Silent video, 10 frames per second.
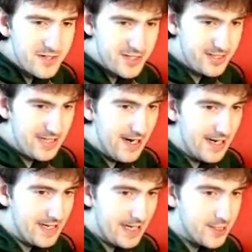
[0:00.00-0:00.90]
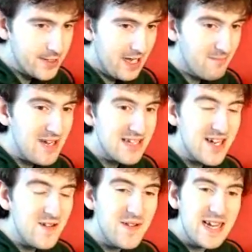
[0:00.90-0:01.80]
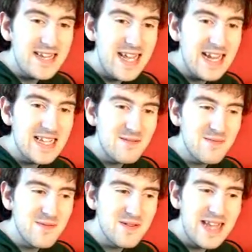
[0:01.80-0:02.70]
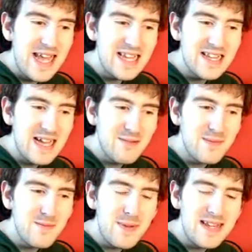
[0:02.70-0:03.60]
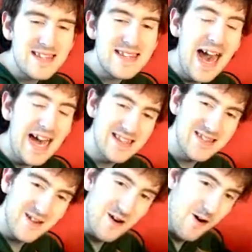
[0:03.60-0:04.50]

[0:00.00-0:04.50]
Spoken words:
Did you tell your teacher that? I don't think I did because I did because that would be sass.